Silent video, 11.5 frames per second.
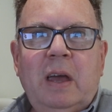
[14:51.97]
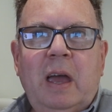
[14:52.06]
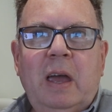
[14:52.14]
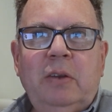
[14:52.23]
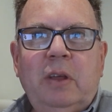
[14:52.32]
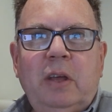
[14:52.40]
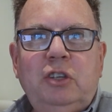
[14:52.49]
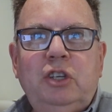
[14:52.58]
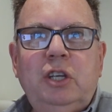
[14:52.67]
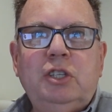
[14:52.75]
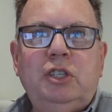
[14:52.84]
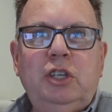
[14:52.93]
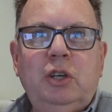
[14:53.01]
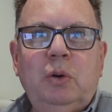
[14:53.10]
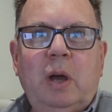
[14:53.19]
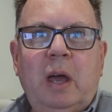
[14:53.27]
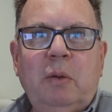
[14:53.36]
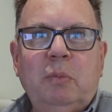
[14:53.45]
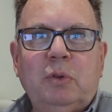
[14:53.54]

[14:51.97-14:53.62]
And cheers to you, and